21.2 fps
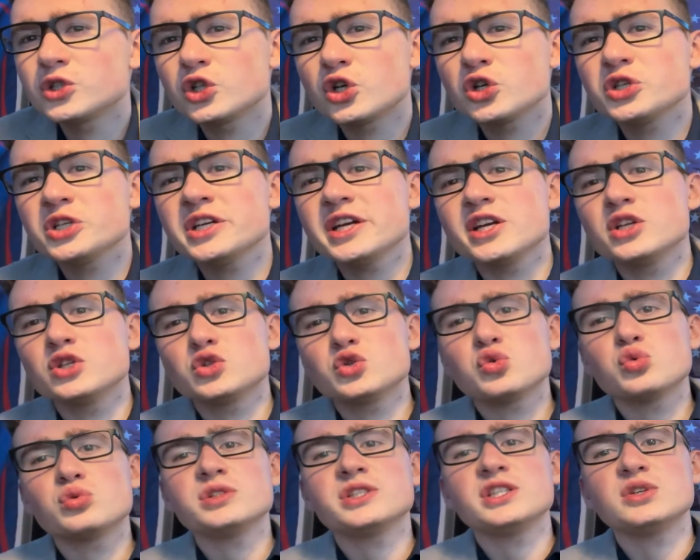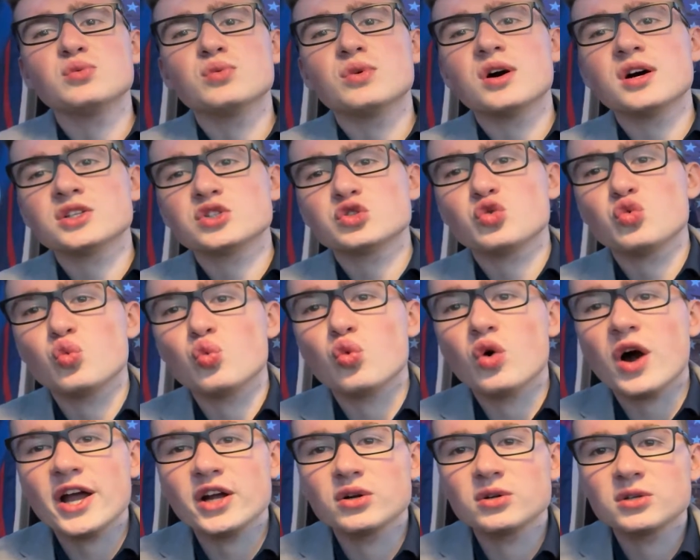charging and 20-watt
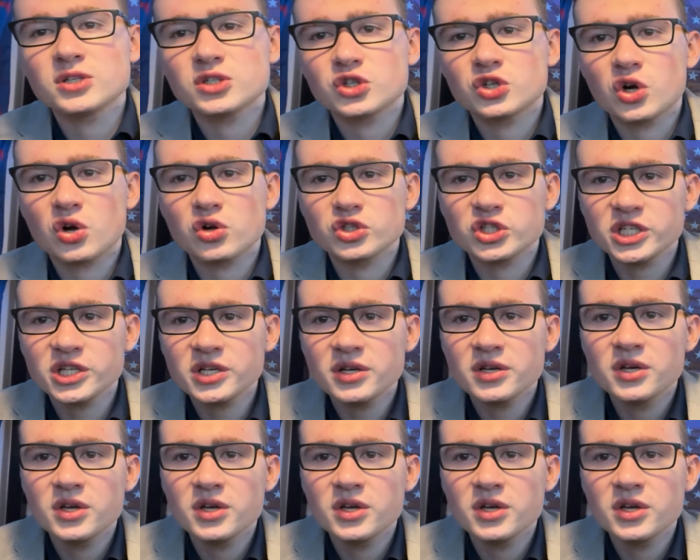wired charging,